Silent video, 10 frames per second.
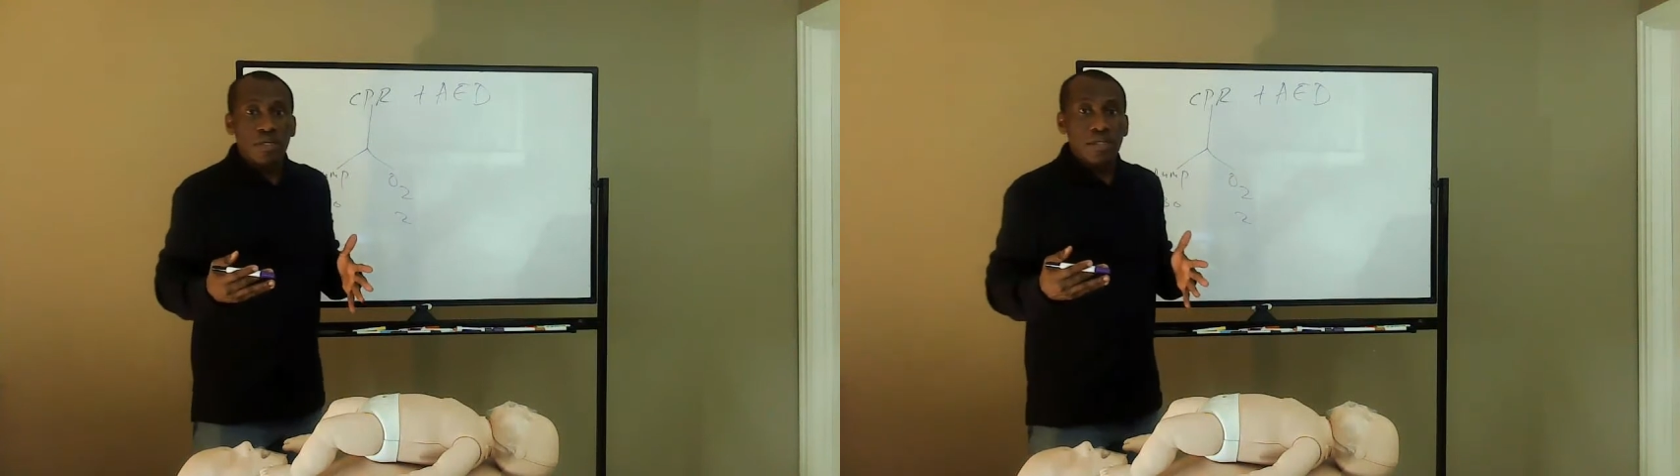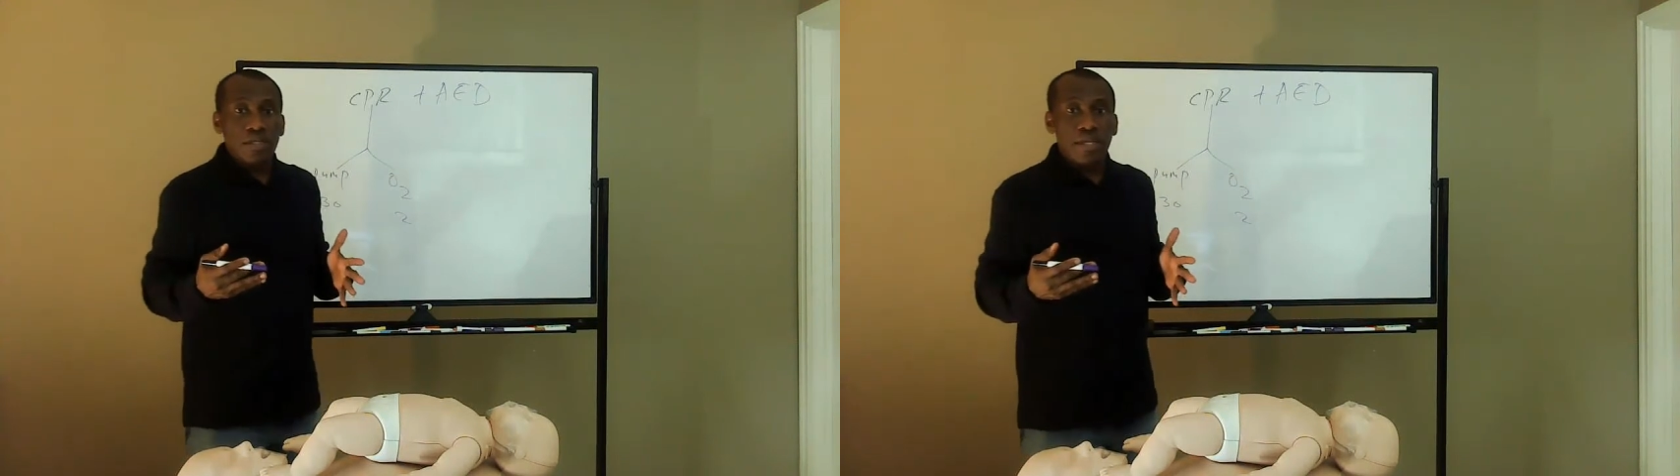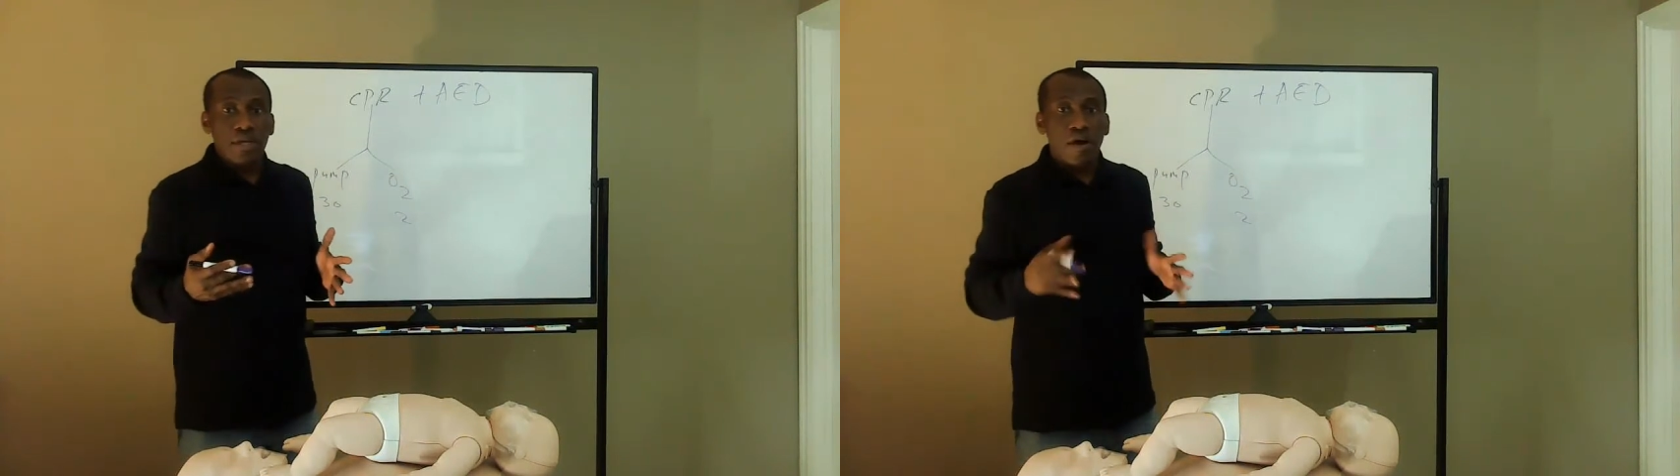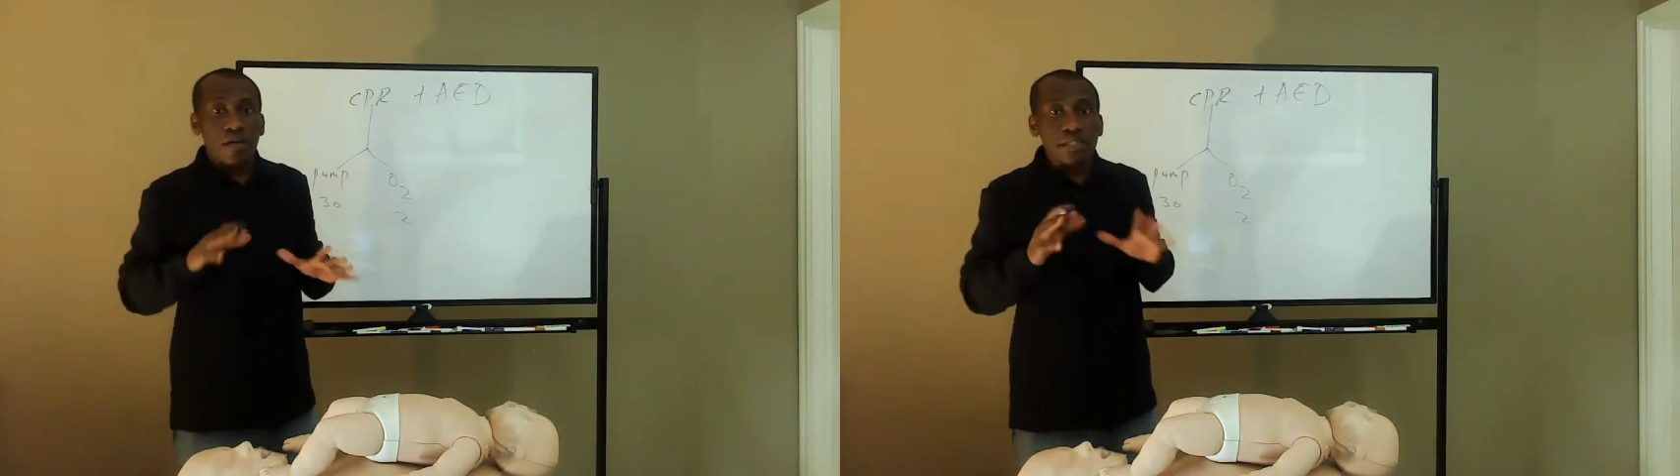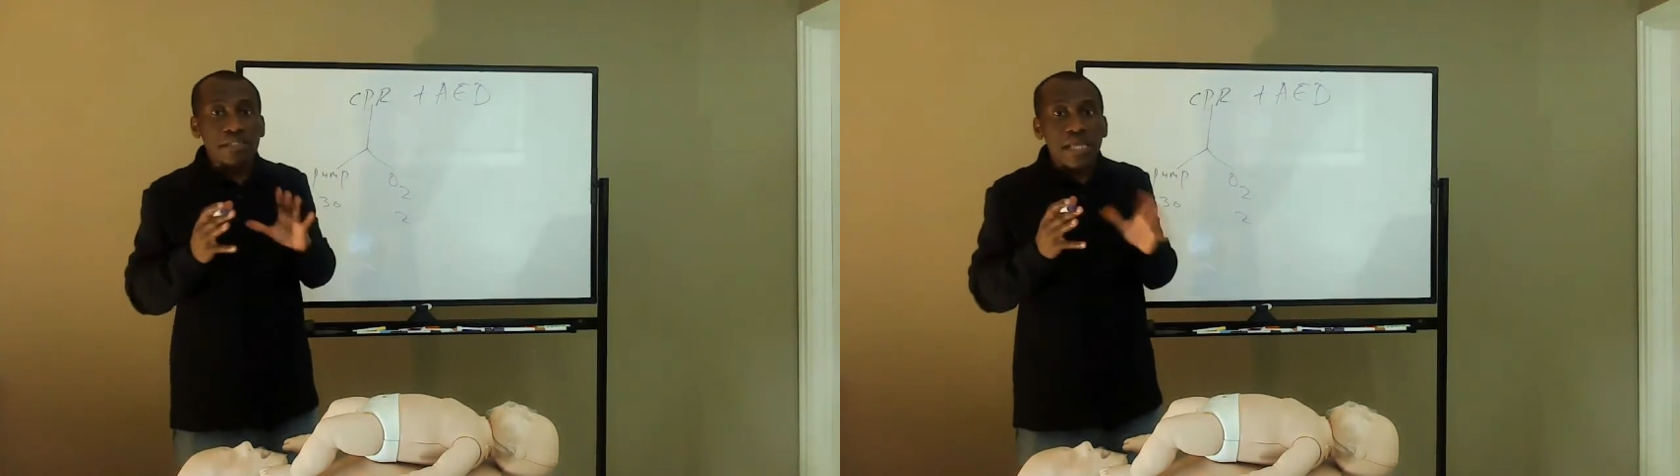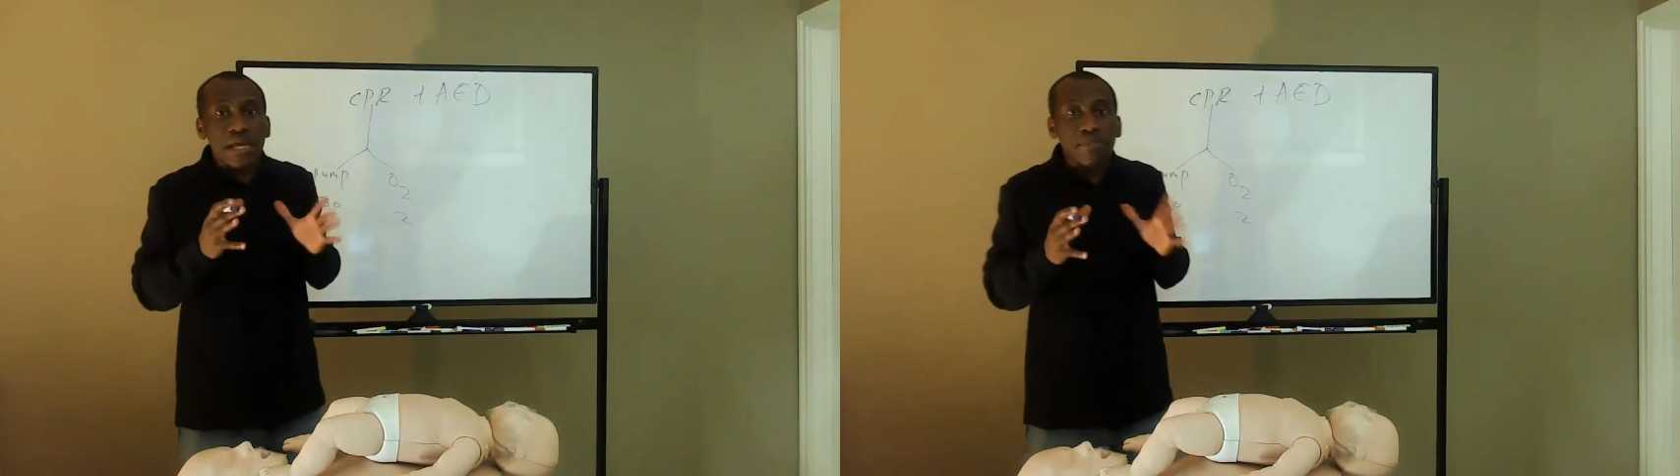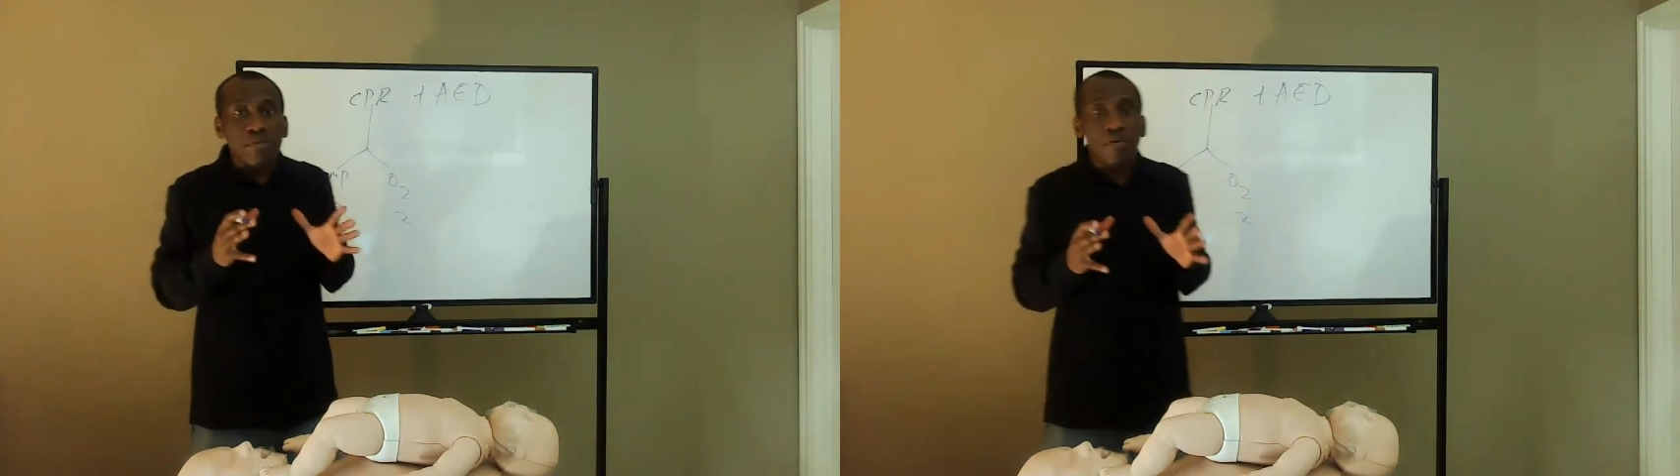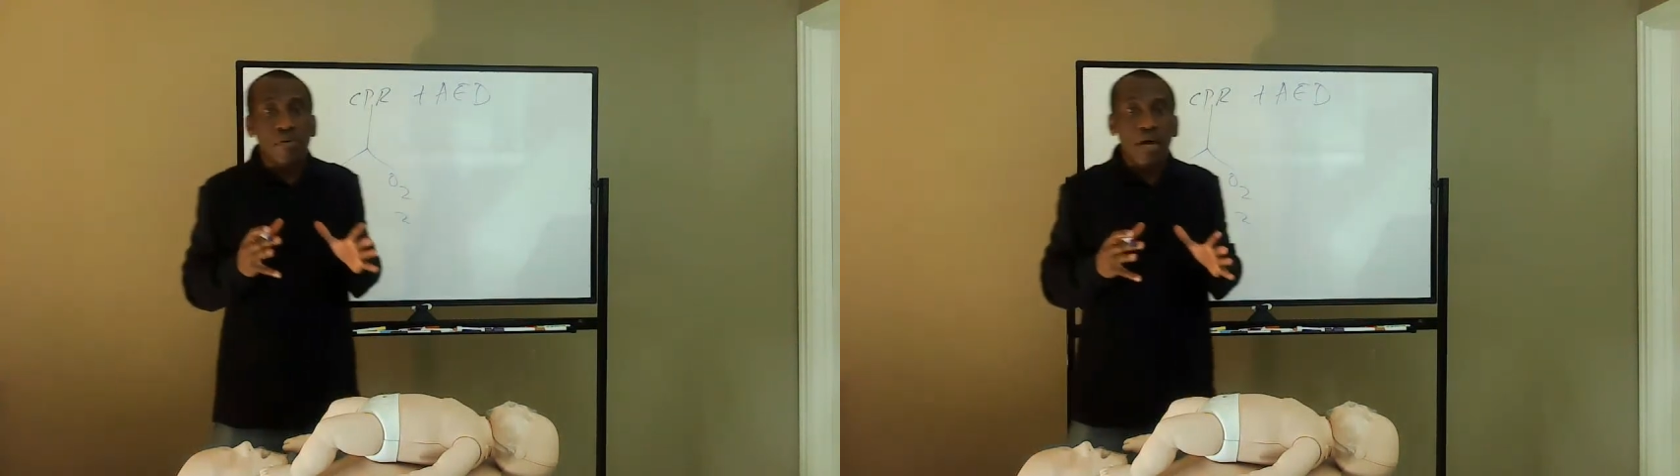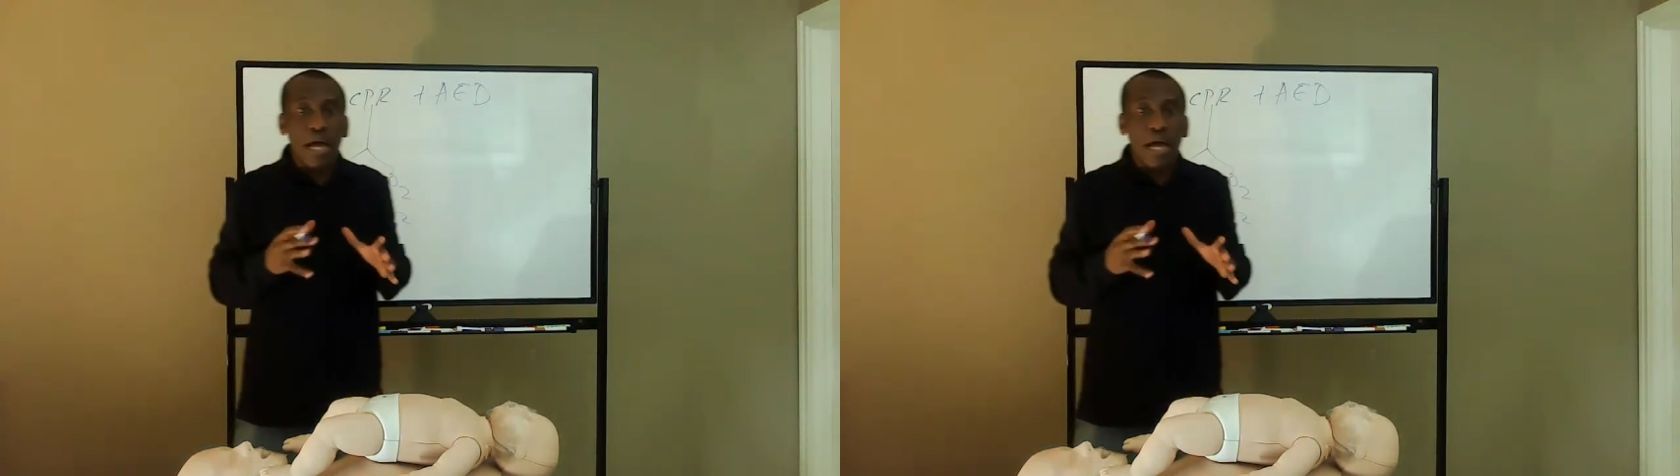the unstable,